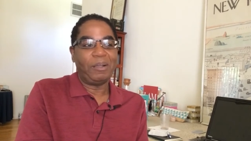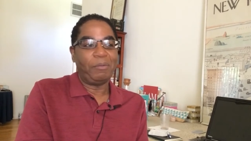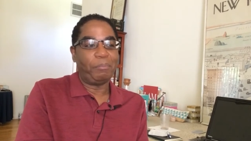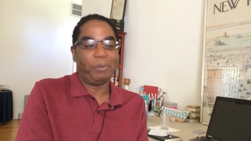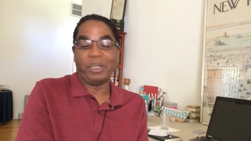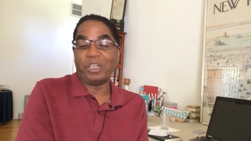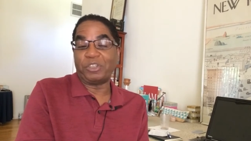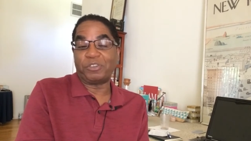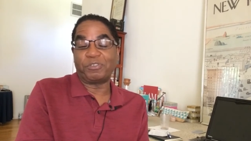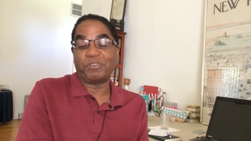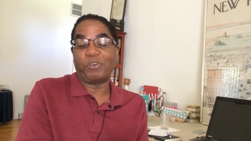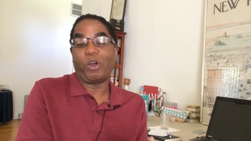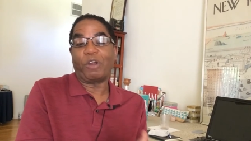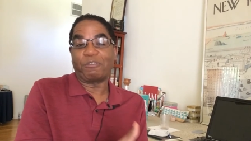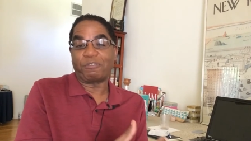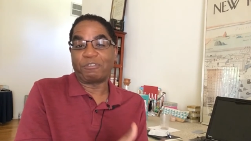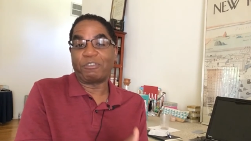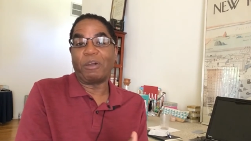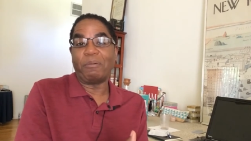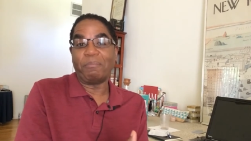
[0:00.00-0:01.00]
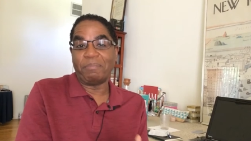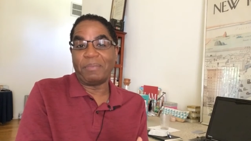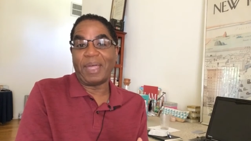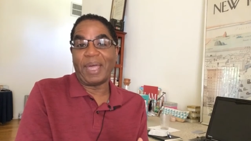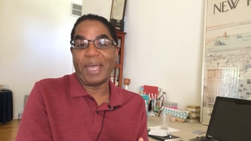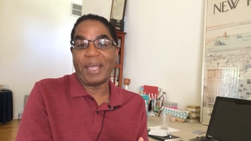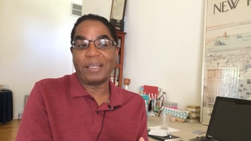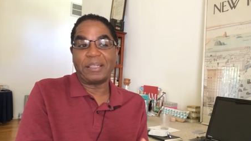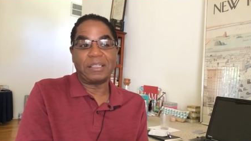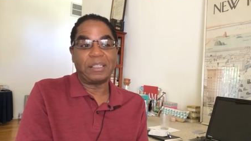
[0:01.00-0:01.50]
but it's far from
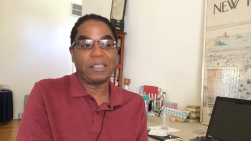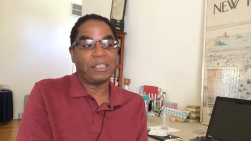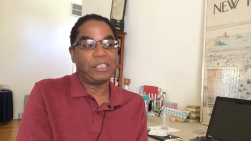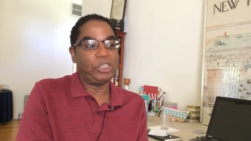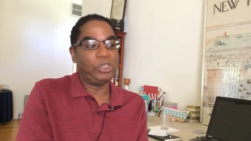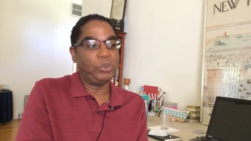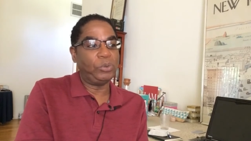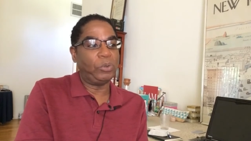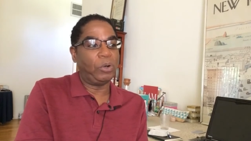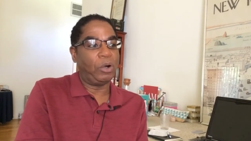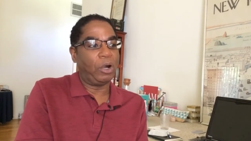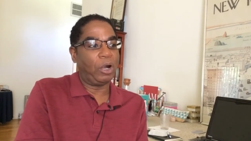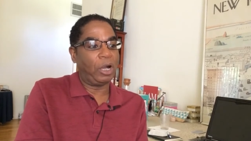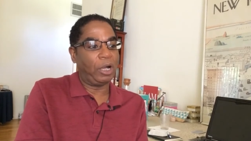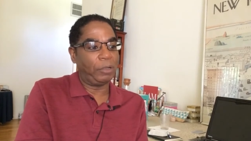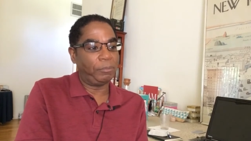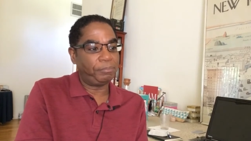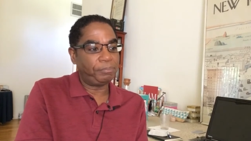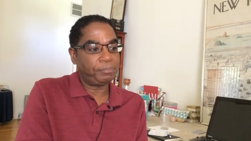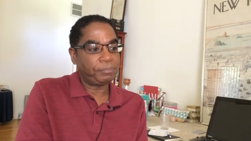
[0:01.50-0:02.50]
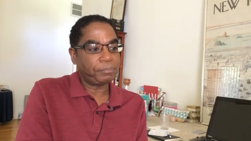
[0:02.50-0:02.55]
that. You are